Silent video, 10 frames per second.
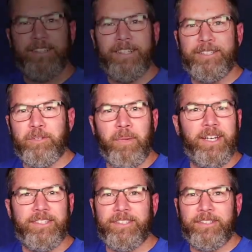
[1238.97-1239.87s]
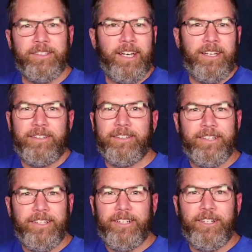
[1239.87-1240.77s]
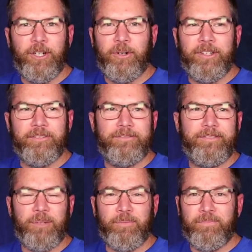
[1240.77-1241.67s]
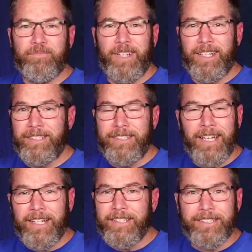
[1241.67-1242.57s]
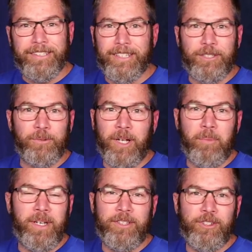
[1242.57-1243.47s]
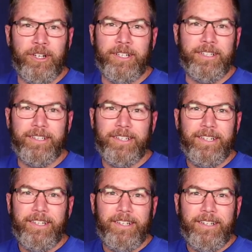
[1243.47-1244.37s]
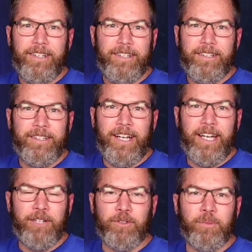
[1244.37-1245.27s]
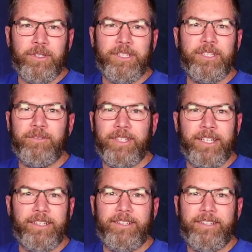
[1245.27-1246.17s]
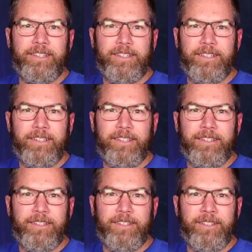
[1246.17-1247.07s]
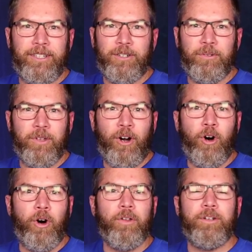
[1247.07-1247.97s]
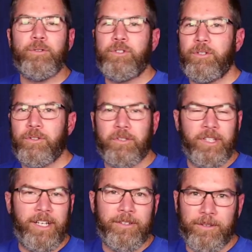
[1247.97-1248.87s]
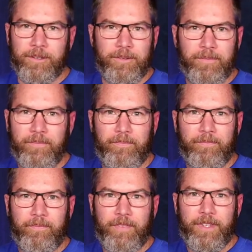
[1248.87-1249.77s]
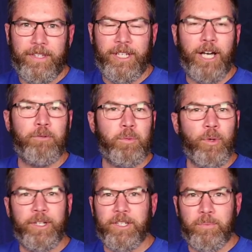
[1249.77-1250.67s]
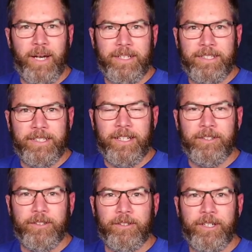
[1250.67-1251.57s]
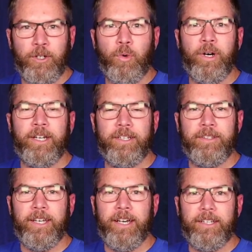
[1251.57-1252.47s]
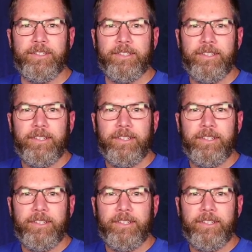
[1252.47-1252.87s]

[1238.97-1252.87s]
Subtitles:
It's amazing that, you know, in 1996 when I met Johnny, did I ever believe that, you know, all those years later, God would bring us back together in a way that